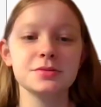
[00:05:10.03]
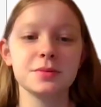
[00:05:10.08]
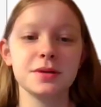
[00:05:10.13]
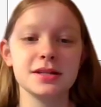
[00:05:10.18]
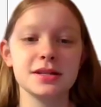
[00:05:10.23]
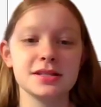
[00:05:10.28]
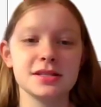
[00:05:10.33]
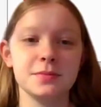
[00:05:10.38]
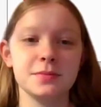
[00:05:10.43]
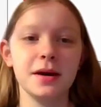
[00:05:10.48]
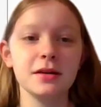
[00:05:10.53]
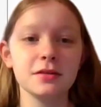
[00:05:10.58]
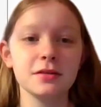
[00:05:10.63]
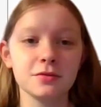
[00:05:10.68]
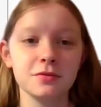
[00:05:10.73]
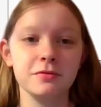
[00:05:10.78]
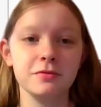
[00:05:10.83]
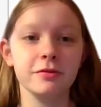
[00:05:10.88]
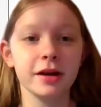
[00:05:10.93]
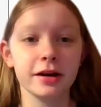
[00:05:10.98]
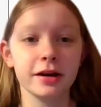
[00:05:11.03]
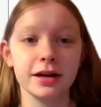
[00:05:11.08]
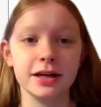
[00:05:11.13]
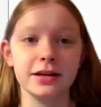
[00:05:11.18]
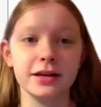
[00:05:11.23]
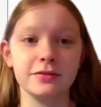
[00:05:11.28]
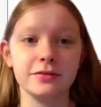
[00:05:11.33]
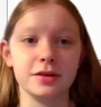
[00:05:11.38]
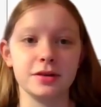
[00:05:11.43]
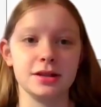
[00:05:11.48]
but it's spelled very
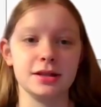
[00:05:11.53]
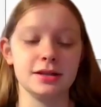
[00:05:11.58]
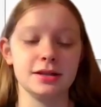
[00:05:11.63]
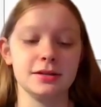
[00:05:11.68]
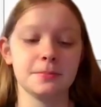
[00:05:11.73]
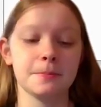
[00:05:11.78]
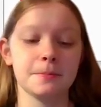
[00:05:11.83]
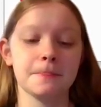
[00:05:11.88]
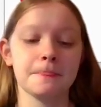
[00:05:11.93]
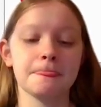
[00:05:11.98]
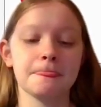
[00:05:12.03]
differently.